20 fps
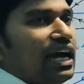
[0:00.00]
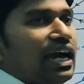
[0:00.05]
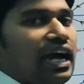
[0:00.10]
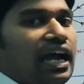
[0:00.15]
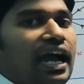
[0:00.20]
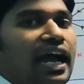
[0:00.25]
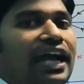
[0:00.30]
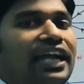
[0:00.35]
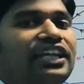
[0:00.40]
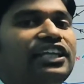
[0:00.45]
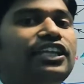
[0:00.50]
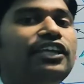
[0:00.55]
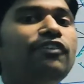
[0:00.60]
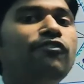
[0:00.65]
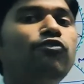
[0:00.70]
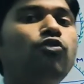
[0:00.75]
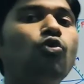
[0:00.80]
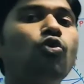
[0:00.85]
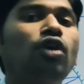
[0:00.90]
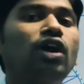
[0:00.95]
at the
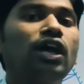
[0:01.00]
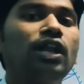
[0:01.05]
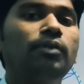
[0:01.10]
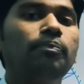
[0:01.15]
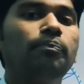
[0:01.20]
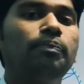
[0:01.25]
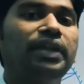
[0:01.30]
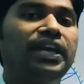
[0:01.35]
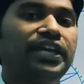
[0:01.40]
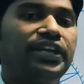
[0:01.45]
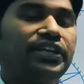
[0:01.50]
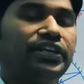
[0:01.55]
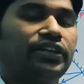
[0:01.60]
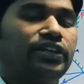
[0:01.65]
focal plane.